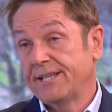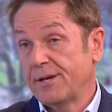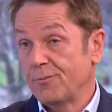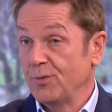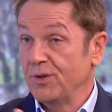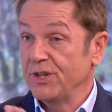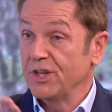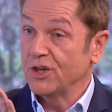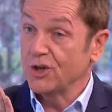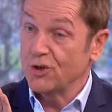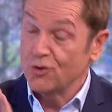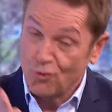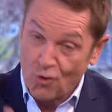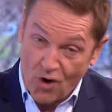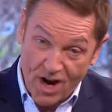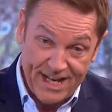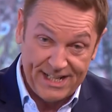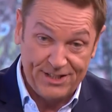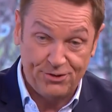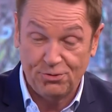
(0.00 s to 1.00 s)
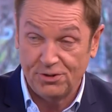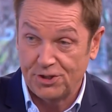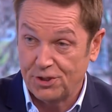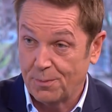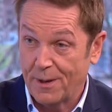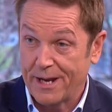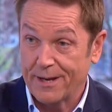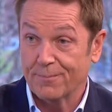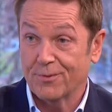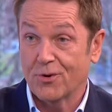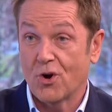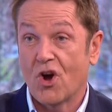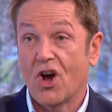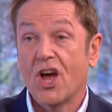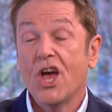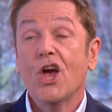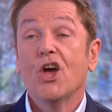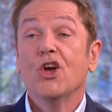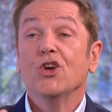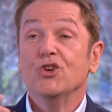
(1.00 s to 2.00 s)
said, with the greatest respect, Brian,
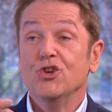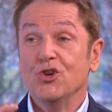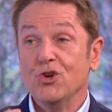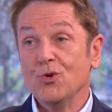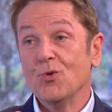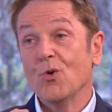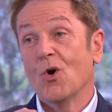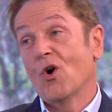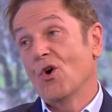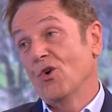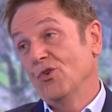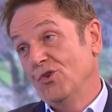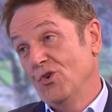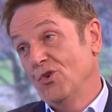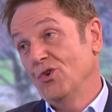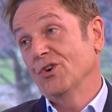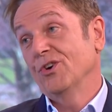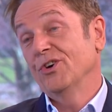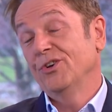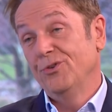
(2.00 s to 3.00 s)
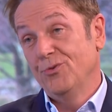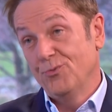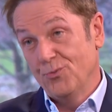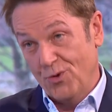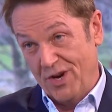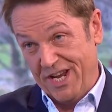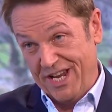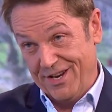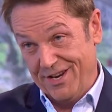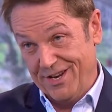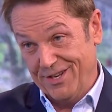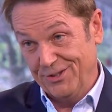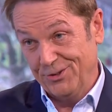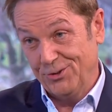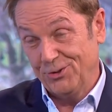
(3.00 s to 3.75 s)
you are not going to win.